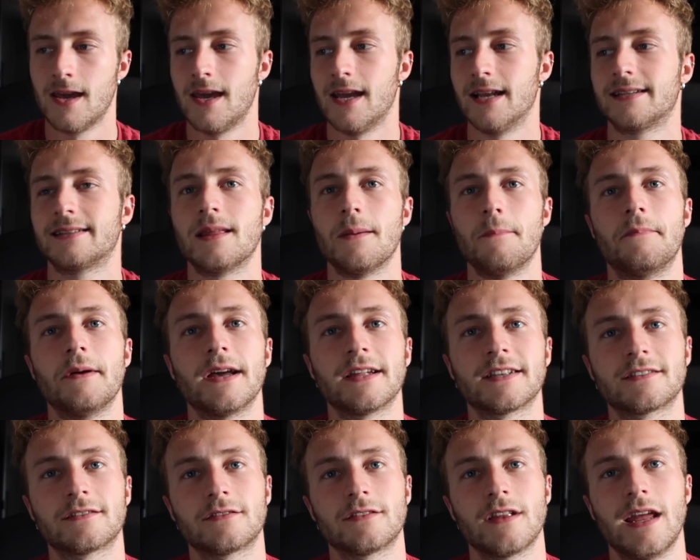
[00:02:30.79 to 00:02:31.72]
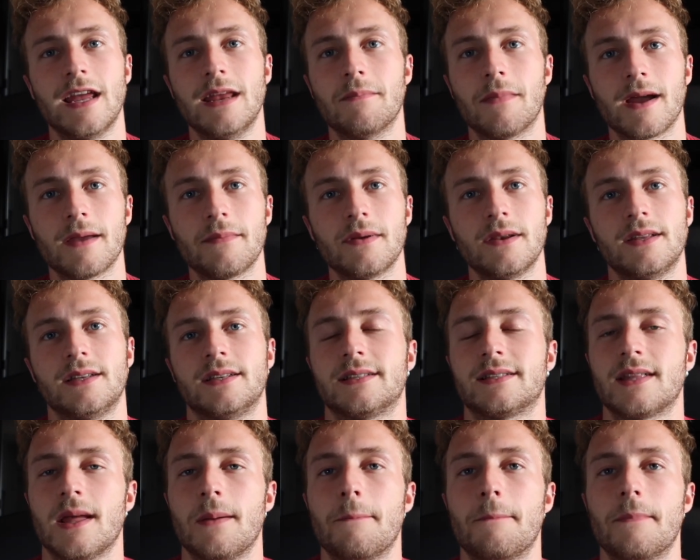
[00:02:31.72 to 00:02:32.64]
It's the best, in my opinion,
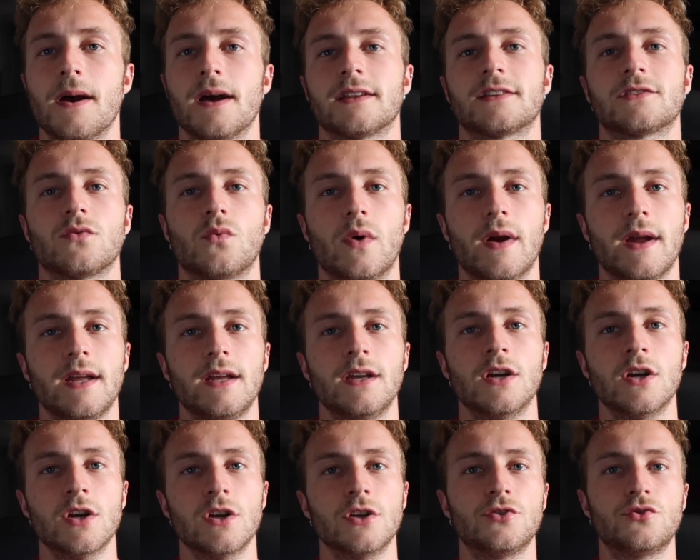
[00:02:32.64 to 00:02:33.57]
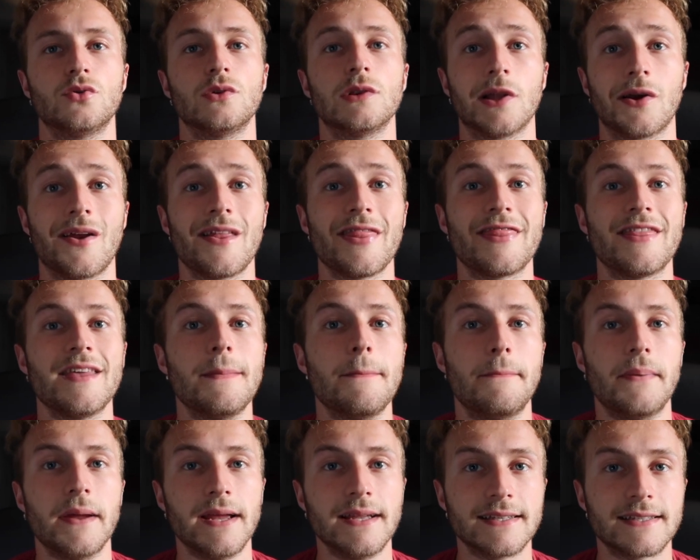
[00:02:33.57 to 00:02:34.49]
it's the best way to learn the
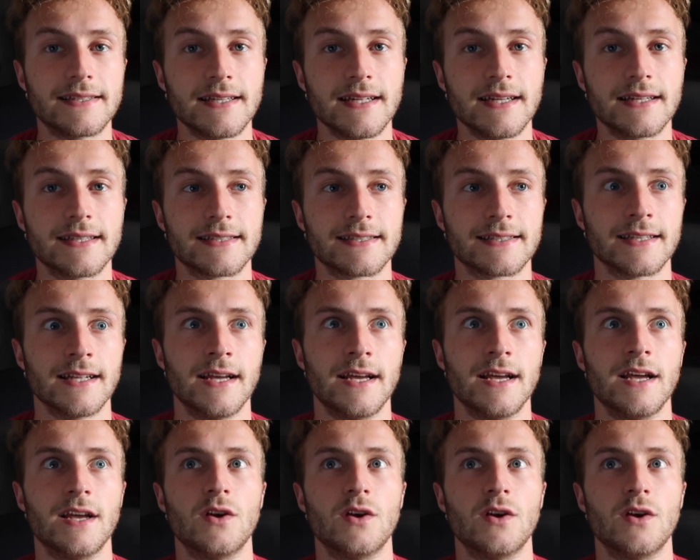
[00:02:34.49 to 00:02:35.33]
basics,